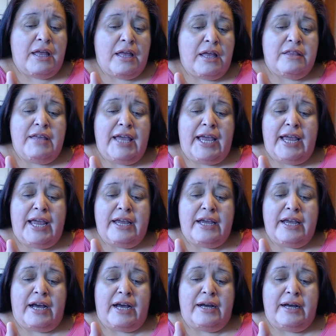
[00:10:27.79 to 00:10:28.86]
They
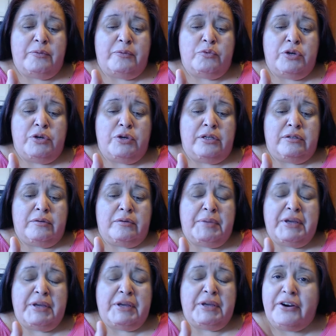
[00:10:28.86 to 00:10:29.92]
um, will
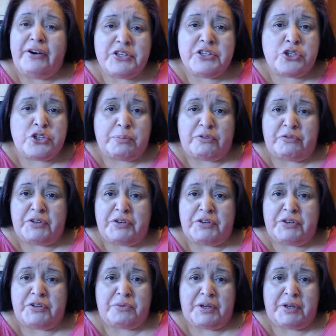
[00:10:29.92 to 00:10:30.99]
be very
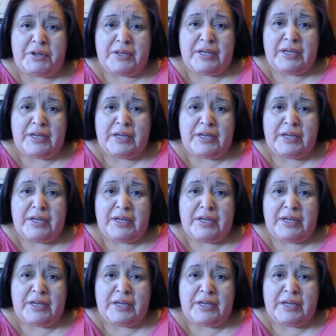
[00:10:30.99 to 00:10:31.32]
superficial with it.